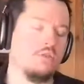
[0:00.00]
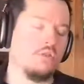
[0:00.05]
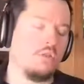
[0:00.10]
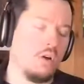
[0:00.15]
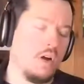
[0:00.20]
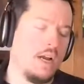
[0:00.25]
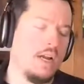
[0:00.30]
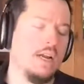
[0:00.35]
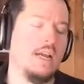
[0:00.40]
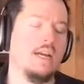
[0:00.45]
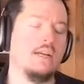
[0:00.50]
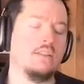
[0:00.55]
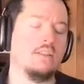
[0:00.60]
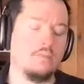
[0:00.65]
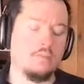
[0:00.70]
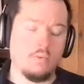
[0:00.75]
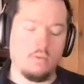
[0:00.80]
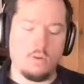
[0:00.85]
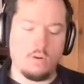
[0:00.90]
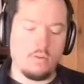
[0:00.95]
trying to add
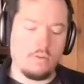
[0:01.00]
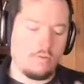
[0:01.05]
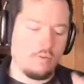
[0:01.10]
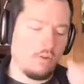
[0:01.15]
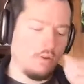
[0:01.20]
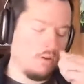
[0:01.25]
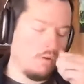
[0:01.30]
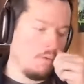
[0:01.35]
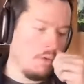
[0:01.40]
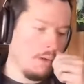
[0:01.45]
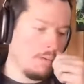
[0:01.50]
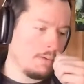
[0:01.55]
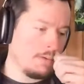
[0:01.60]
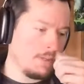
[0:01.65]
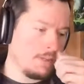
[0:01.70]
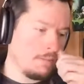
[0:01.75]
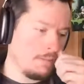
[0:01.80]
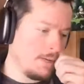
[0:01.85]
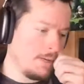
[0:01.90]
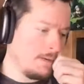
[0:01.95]
support for
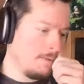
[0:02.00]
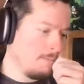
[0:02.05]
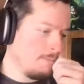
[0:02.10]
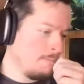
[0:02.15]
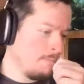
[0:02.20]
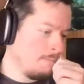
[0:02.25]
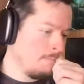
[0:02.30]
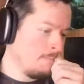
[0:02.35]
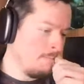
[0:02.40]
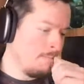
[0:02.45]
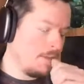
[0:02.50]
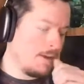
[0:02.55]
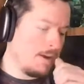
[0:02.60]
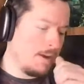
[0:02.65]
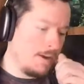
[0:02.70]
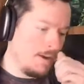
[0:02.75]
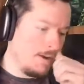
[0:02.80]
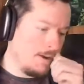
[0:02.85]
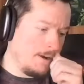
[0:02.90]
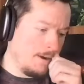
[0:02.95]
WebAssembly
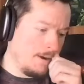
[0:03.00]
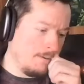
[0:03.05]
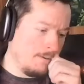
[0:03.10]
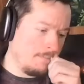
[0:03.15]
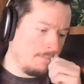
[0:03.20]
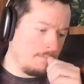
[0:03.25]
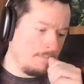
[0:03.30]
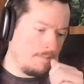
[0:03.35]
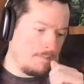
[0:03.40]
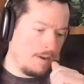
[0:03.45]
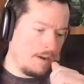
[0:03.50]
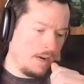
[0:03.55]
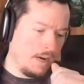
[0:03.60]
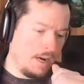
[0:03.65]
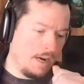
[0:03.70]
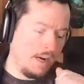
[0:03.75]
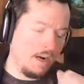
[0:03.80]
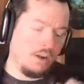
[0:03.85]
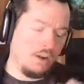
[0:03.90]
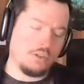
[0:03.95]

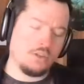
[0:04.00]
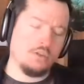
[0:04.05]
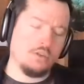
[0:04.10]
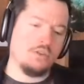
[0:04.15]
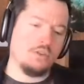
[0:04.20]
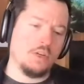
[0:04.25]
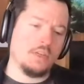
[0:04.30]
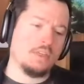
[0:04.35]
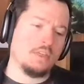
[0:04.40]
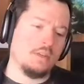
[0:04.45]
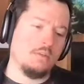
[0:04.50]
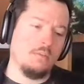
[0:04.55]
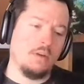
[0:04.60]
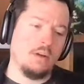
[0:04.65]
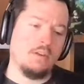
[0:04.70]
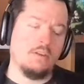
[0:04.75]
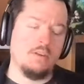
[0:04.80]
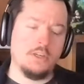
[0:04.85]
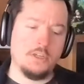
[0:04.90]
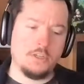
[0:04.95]
and also address some
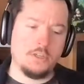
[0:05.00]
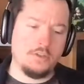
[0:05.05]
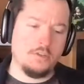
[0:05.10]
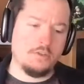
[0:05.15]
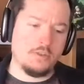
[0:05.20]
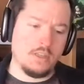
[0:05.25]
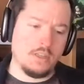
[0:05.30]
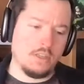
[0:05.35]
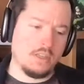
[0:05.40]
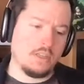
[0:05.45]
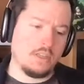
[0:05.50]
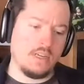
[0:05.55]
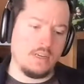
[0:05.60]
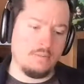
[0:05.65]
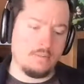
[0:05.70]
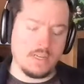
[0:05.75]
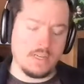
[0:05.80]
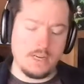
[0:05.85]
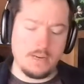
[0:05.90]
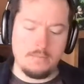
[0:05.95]
other issues at the
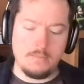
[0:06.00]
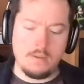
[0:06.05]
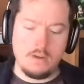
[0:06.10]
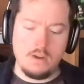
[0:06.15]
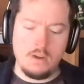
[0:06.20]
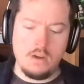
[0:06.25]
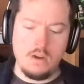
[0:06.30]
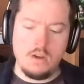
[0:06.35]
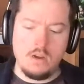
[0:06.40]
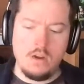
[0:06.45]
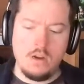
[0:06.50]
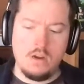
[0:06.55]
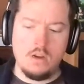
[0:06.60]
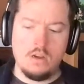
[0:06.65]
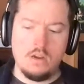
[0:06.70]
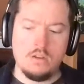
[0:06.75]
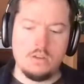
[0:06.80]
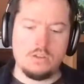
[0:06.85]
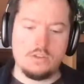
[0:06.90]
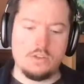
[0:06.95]
same time.
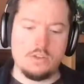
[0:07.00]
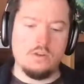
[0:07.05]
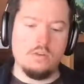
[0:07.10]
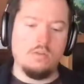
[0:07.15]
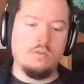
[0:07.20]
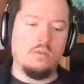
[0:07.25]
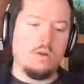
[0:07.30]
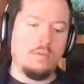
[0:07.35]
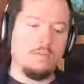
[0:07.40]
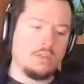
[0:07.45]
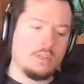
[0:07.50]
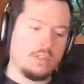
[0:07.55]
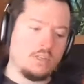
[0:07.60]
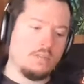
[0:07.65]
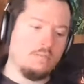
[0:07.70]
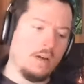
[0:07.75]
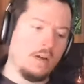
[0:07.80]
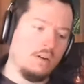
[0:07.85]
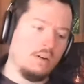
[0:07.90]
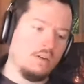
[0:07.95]
So I'm
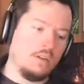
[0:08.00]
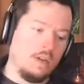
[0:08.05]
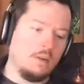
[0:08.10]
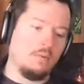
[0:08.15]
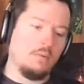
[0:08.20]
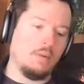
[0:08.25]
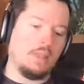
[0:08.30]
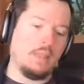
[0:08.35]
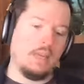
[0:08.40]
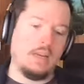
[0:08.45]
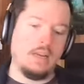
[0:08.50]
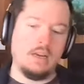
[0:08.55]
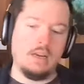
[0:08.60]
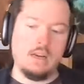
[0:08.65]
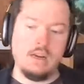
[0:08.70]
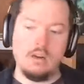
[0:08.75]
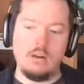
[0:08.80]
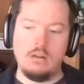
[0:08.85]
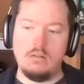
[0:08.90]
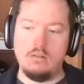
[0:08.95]
just about done with that
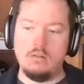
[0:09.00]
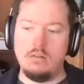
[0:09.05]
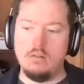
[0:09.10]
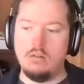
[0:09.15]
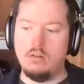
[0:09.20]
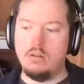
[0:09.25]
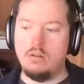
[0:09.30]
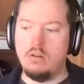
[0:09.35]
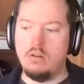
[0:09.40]
now.